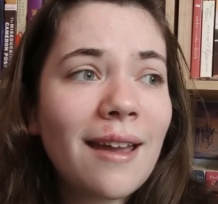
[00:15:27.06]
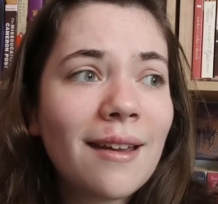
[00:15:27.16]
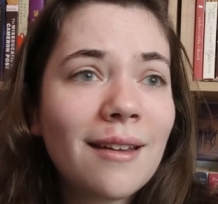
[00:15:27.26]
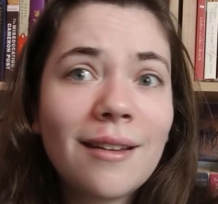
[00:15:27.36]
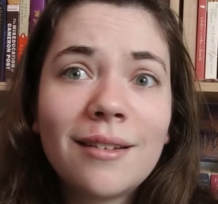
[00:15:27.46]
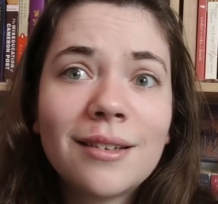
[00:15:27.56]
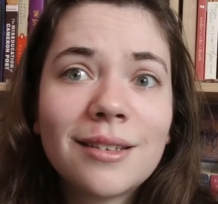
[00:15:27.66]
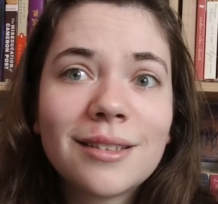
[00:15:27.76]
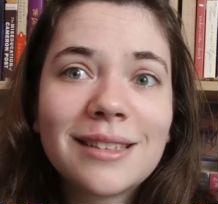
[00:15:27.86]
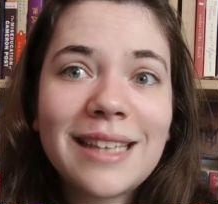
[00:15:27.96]

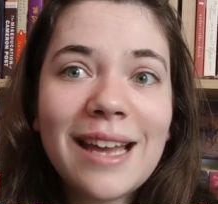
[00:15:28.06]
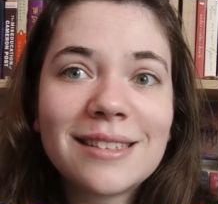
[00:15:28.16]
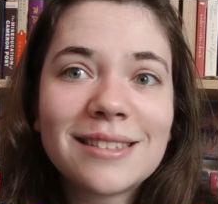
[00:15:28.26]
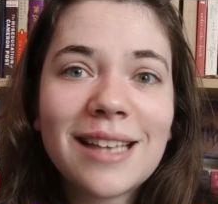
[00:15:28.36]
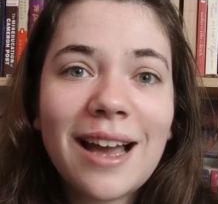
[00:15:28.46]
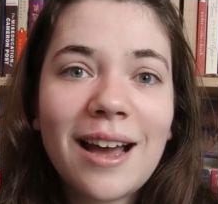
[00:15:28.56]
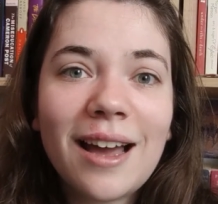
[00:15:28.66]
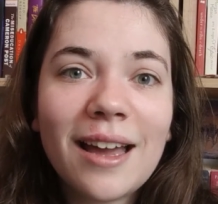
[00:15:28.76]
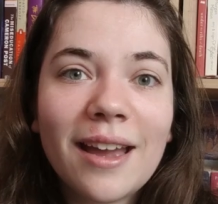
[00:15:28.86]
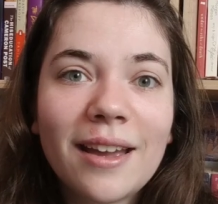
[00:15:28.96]
And yes,
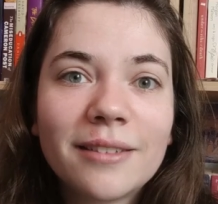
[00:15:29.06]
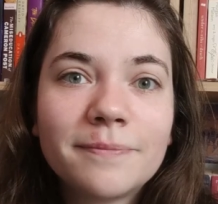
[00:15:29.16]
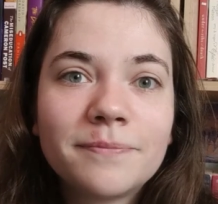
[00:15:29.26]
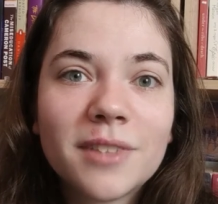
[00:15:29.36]
I